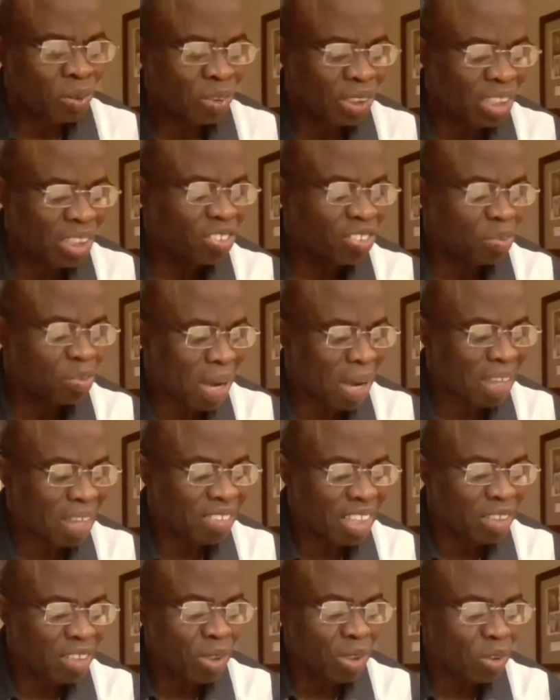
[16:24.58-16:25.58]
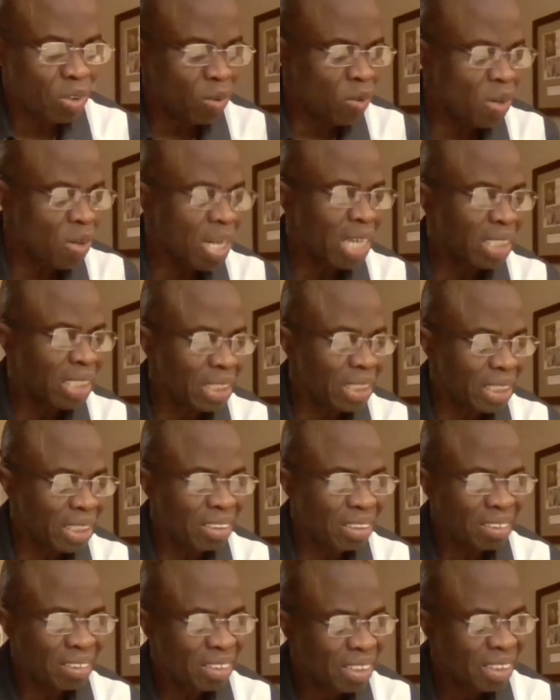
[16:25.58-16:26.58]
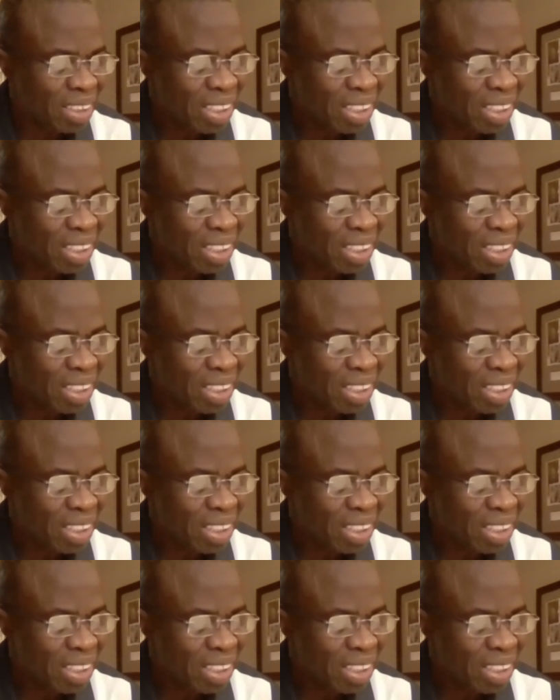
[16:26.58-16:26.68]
this passage, when you look at it,